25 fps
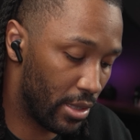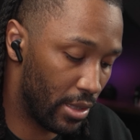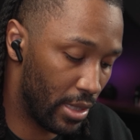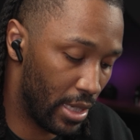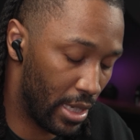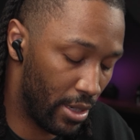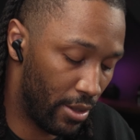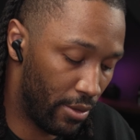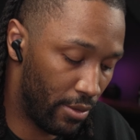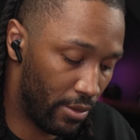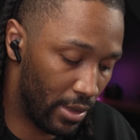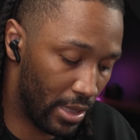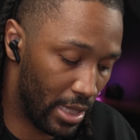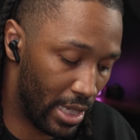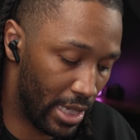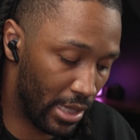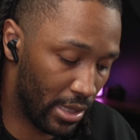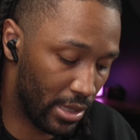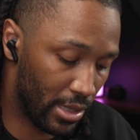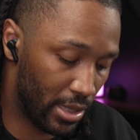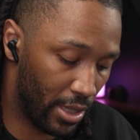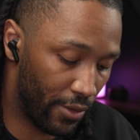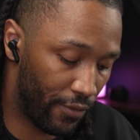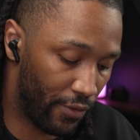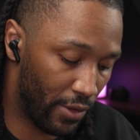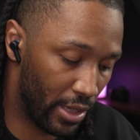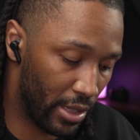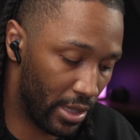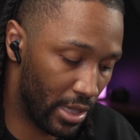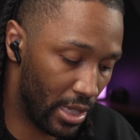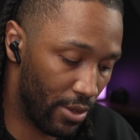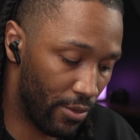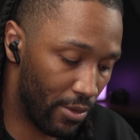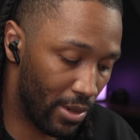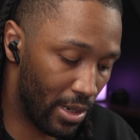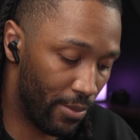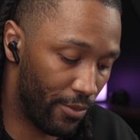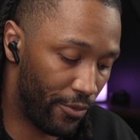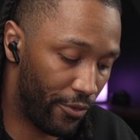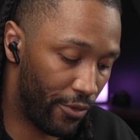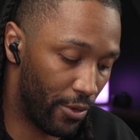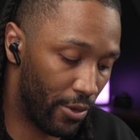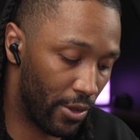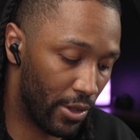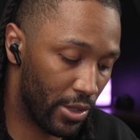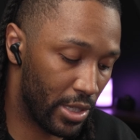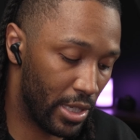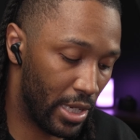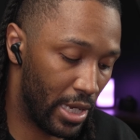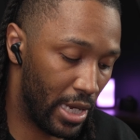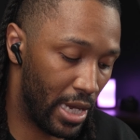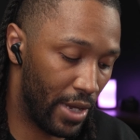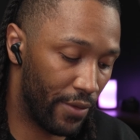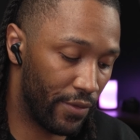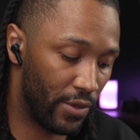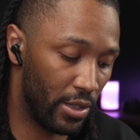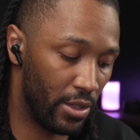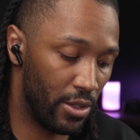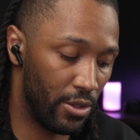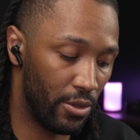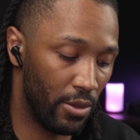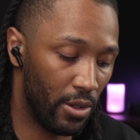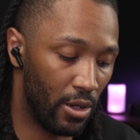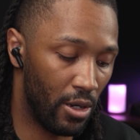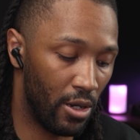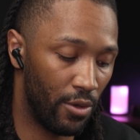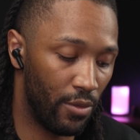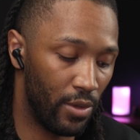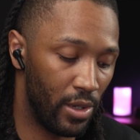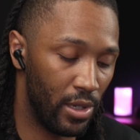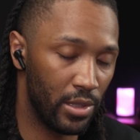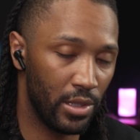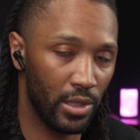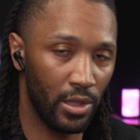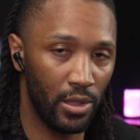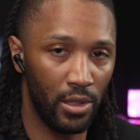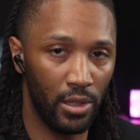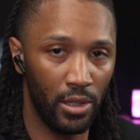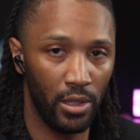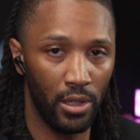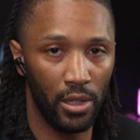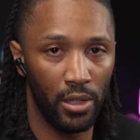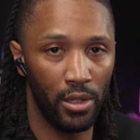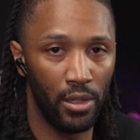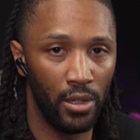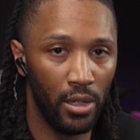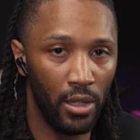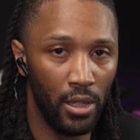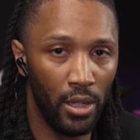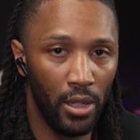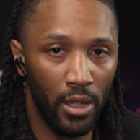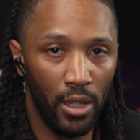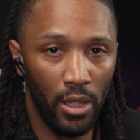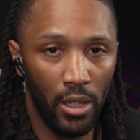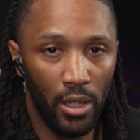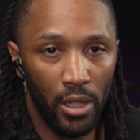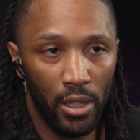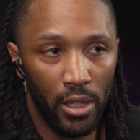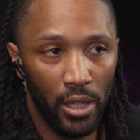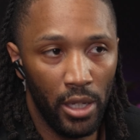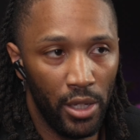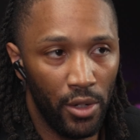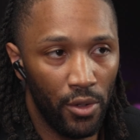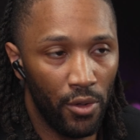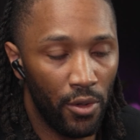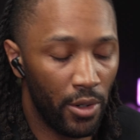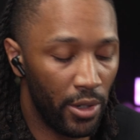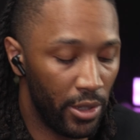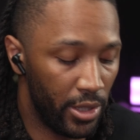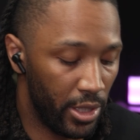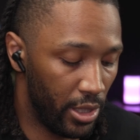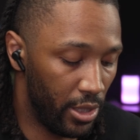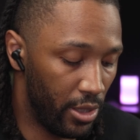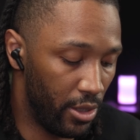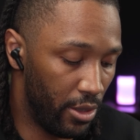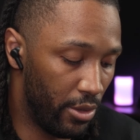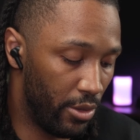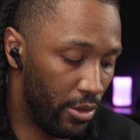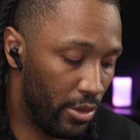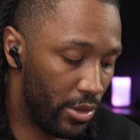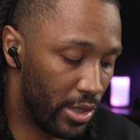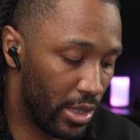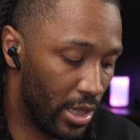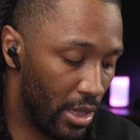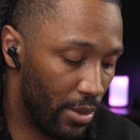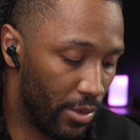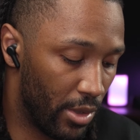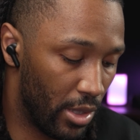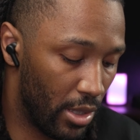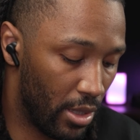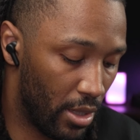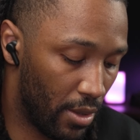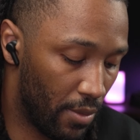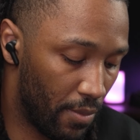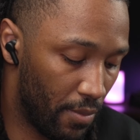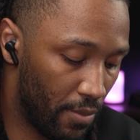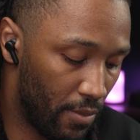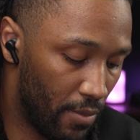don't like stuff like that where I'm forced to have to do always on in order to use something.